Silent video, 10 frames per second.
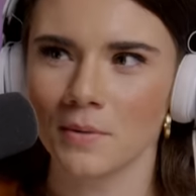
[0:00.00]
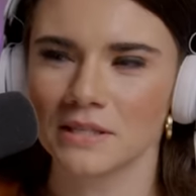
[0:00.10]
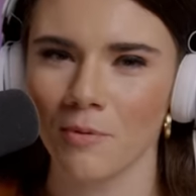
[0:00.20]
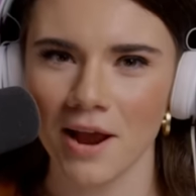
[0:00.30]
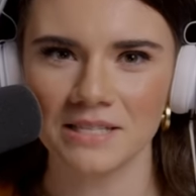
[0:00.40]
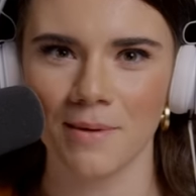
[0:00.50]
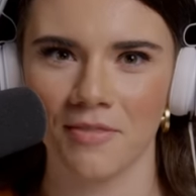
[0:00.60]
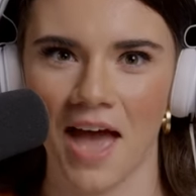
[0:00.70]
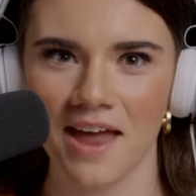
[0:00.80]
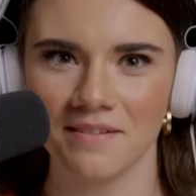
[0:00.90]
are we surprised
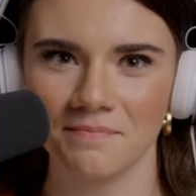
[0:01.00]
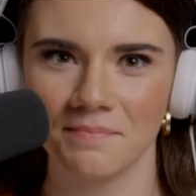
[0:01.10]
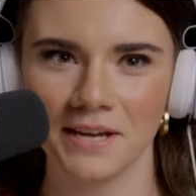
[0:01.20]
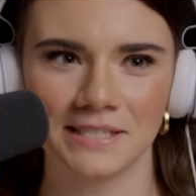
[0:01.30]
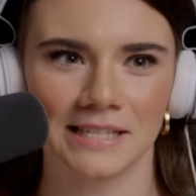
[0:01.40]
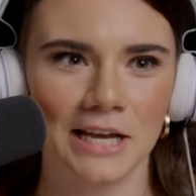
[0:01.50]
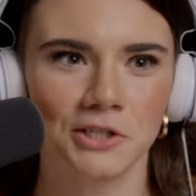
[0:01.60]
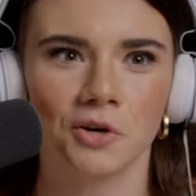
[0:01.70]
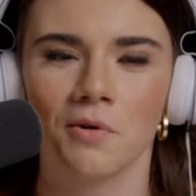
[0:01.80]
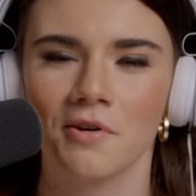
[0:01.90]
about that? Because,
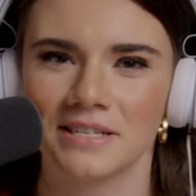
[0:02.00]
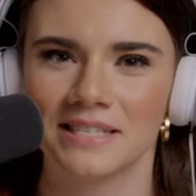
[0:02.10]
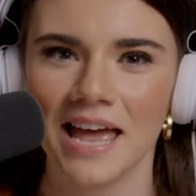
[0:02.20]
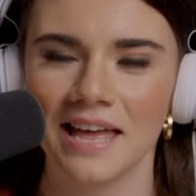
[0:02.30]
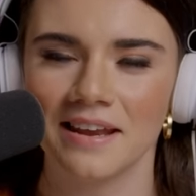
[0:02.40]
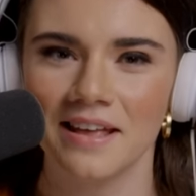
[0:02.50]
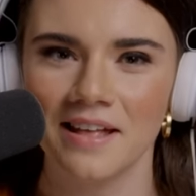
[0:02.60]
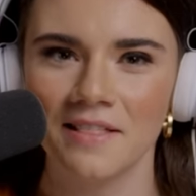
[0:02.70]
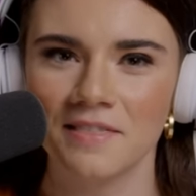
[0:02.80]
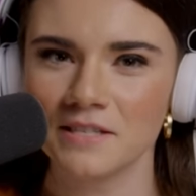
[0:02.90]
like Joe Rogan said,
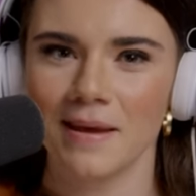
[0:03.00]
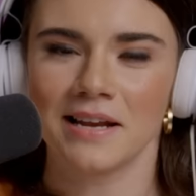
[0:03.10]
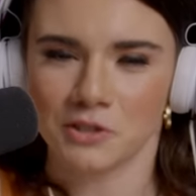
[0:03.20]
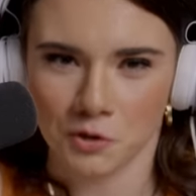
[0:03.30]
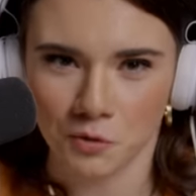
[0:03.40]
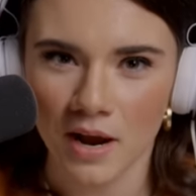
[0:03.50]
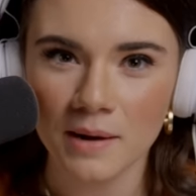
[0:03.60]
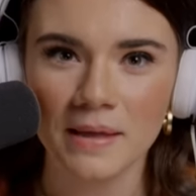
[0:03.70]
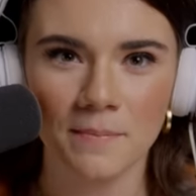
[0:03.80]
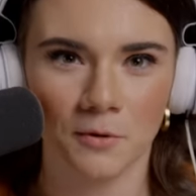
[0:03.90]
this man is
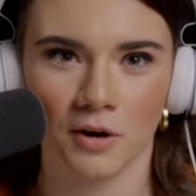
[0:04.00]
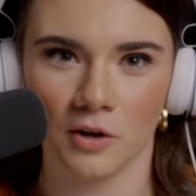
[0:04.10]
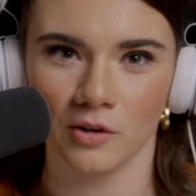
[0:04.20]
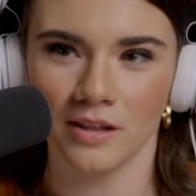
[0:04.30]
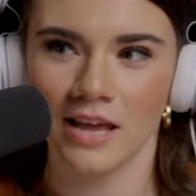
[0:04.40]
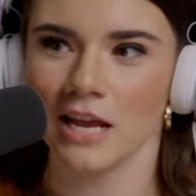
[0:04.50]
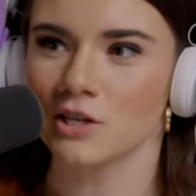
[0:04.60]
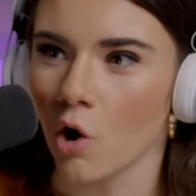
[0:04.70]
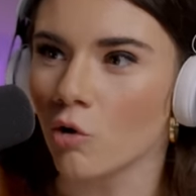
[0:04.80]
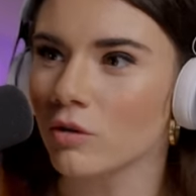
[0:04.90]
incredibly hypocritical.
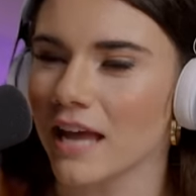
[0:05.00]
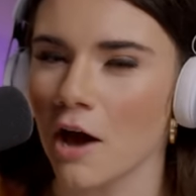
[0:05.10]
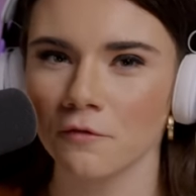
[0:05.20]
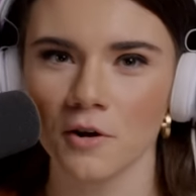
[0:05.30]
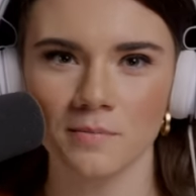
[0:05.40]
He's only out for